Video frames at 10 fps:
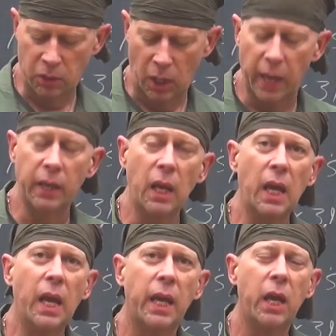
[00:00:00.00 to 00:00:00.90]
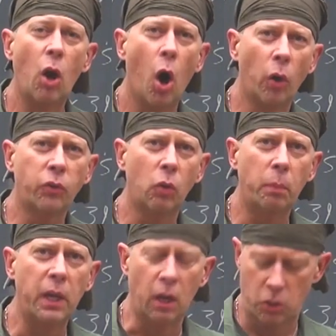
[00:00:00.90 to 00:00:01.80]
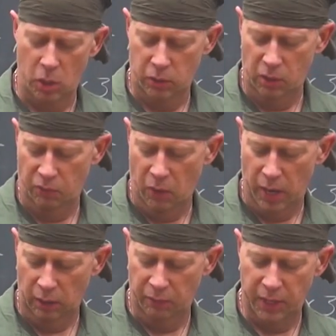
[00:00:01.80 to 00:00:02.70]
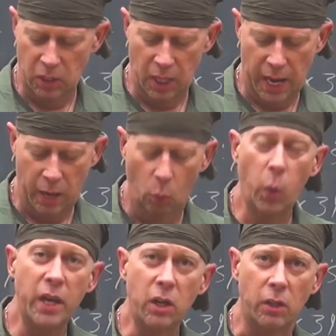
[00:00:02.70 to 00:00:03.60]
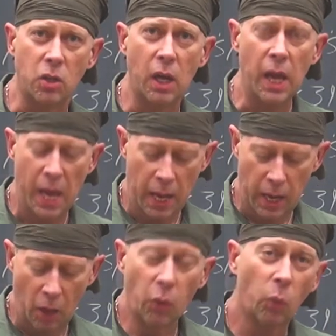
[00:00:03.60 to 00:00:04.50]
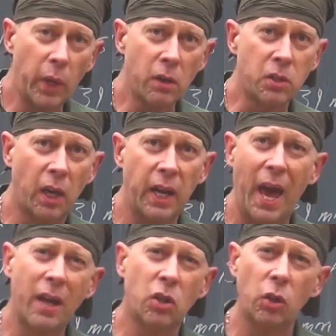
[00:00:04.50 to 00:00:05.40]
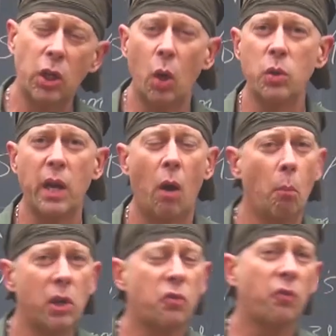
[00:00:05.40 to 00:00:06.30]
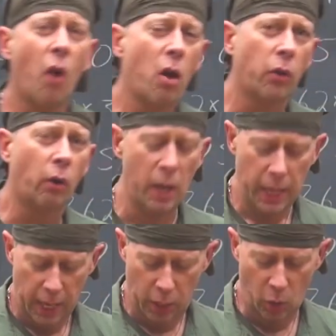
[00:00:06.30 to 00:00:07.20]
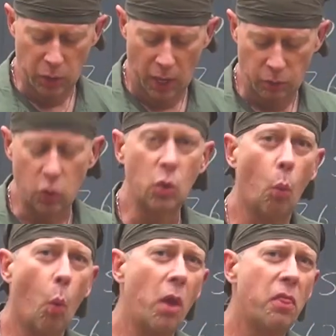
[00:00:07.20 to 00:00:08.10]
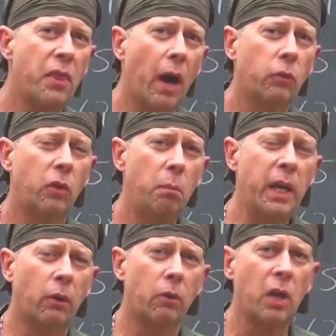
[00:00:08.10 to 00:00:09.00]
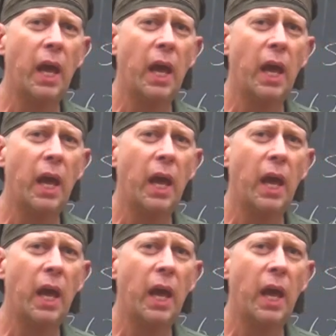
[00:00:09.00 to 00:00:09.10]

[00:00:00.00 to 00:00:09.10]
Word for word: sight can also be adjusted for elevation and windage. Now the rear sight actually goes out much farther. It goes out to 1,000 meters,